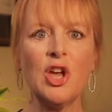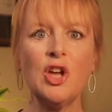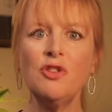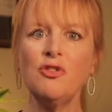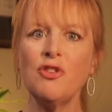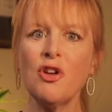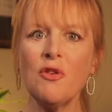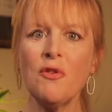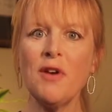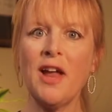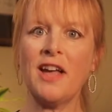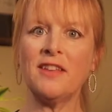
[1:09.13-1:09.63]

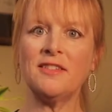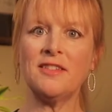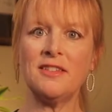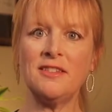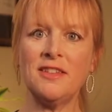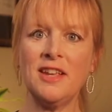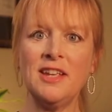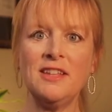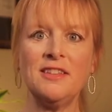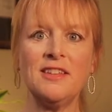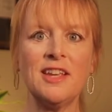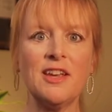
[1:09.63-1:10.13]
don't
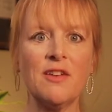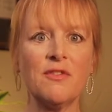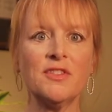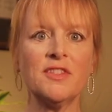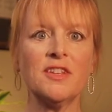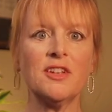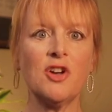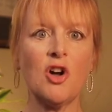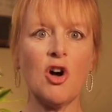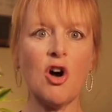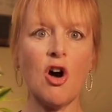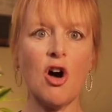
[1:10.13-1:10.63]
hesitate to give us
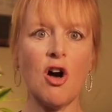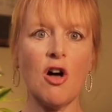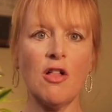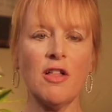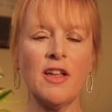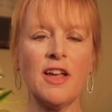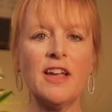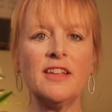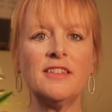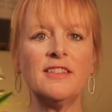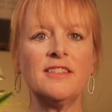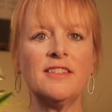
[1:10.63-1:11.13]
a call
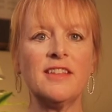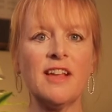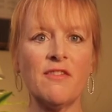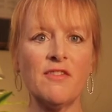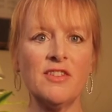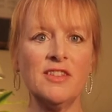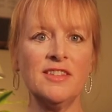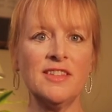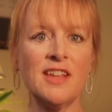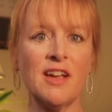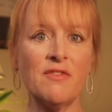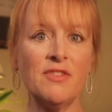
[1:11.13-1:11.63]
at
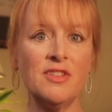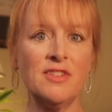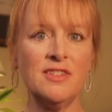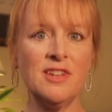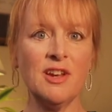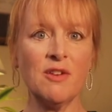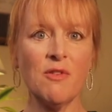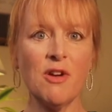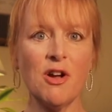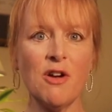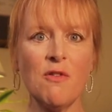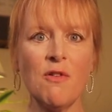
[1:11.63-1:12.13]

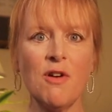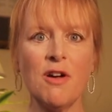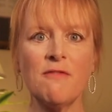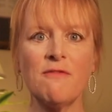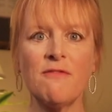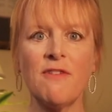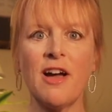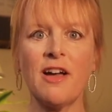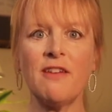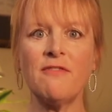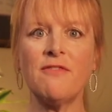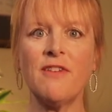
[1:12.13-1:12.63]

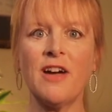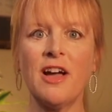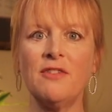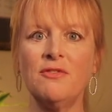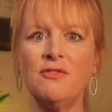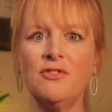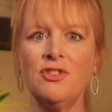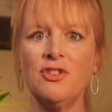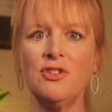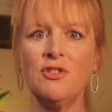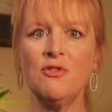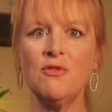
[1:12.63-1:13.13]

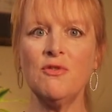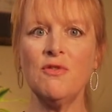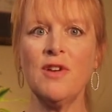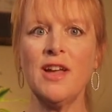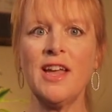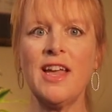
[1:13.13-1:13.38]
770-552-8286